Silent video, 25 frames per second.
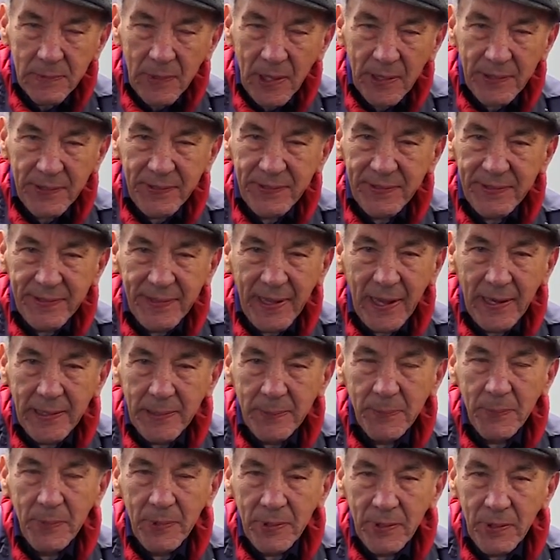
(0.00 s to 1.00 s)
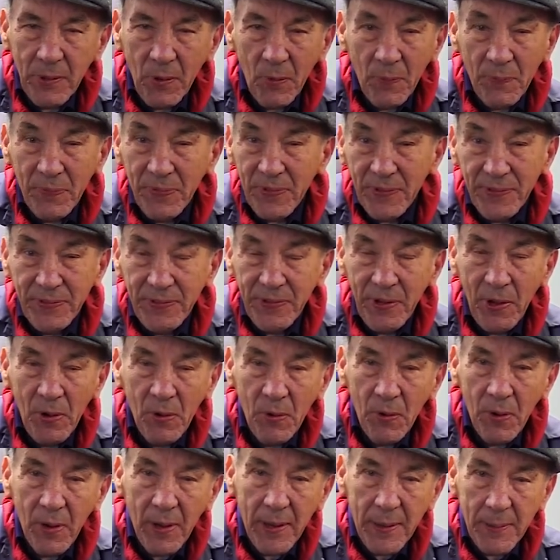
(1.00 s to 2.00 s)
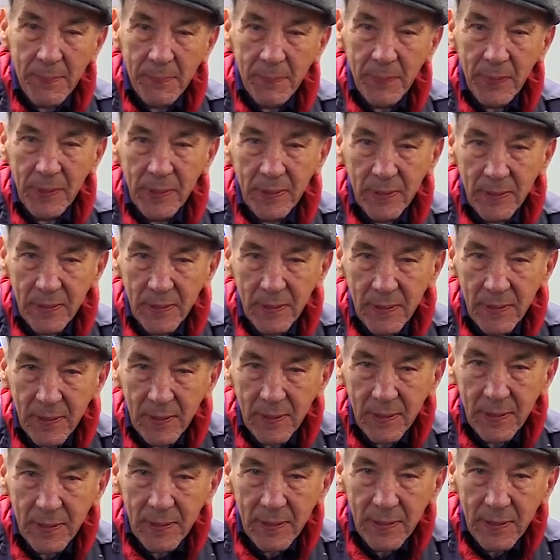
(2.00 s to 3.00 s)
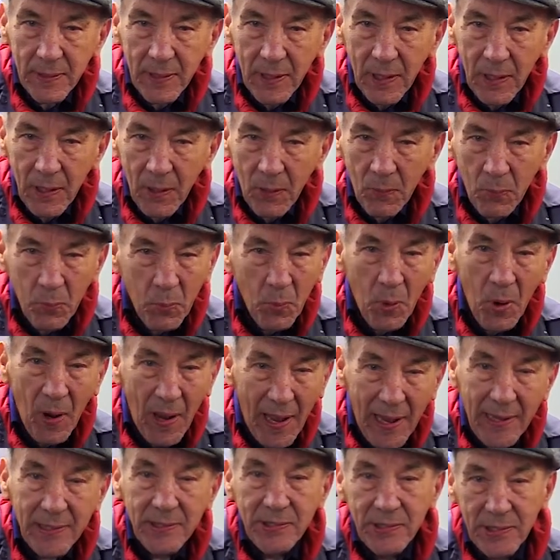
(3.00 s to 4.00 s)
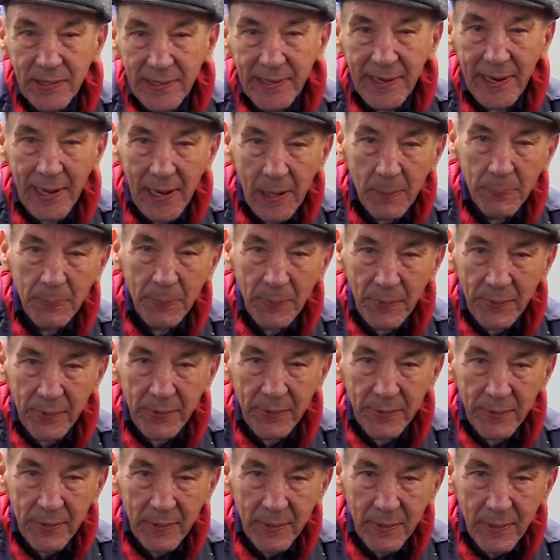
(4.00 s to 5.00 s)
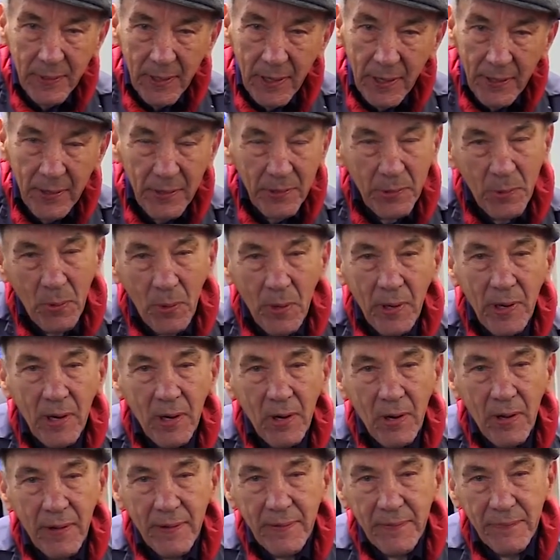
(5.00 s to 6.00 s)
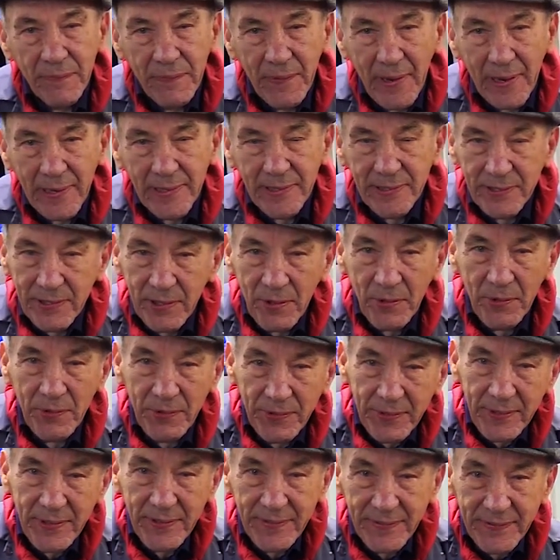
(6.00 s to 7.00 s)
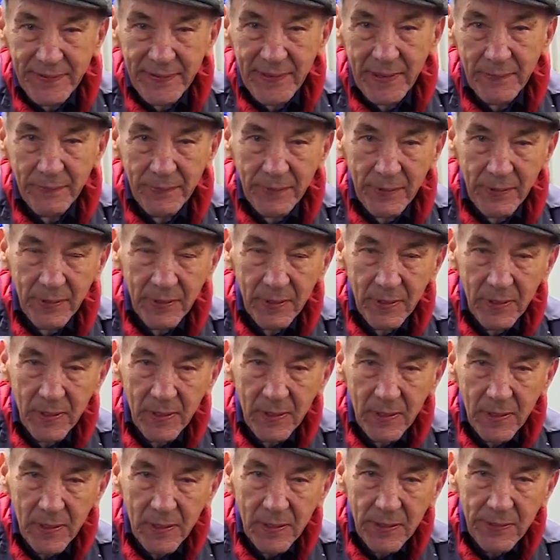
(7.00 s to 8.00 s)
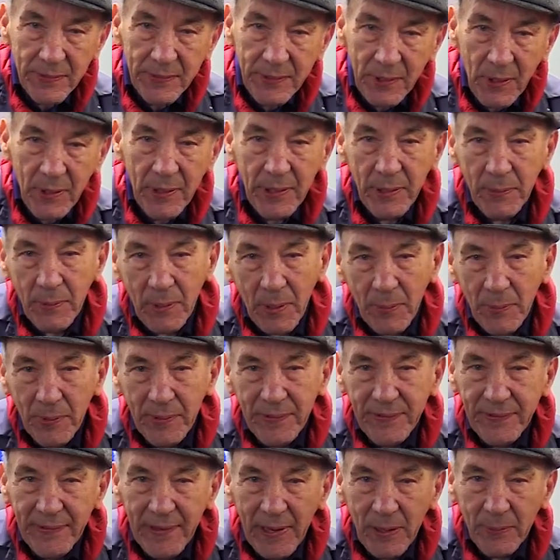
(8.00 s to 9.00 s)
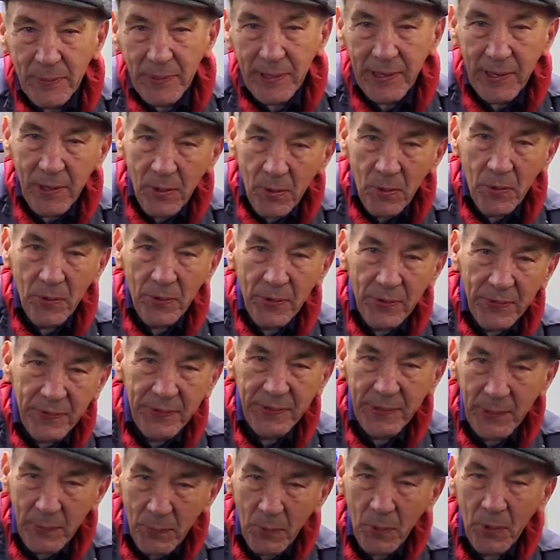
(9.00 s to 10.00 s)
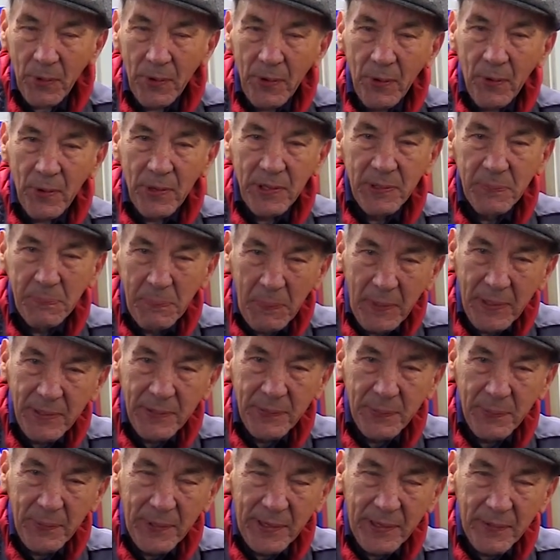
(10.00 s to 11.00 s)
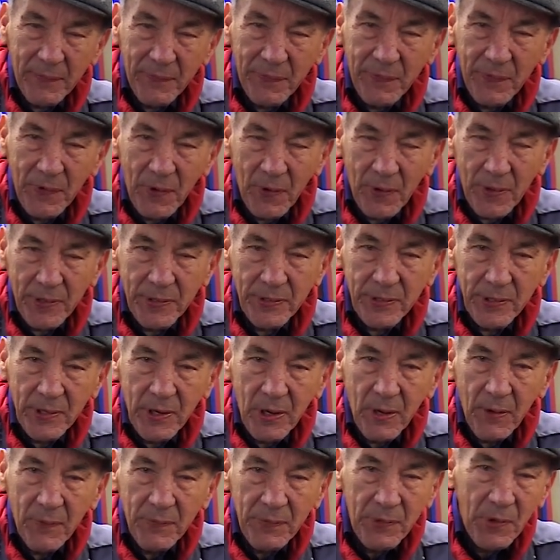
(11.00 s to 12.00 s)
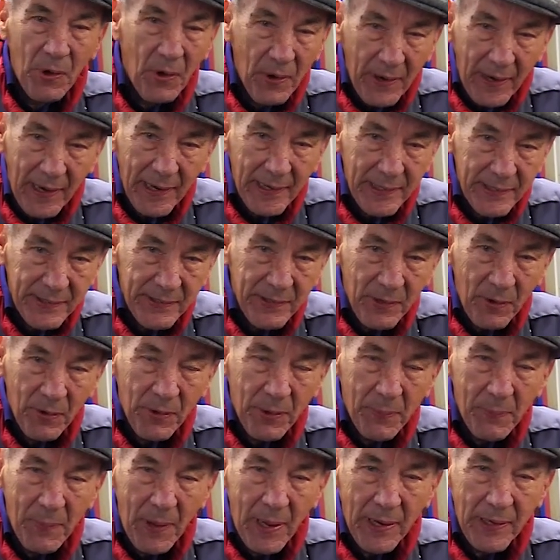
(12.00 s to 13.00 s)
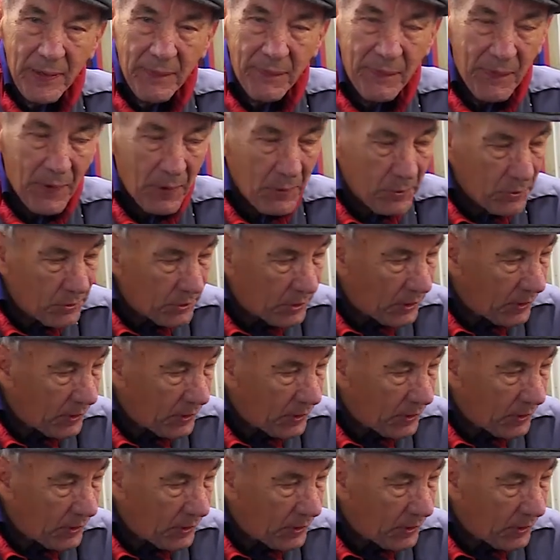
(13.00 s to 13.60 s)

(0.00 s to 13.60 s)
statement of the time of what actually happened. And I quite like the fact it's an Austin 7. So anyway, we'll see how we get on and see what nice bits we can find. You know, I've got an Alexander manifold.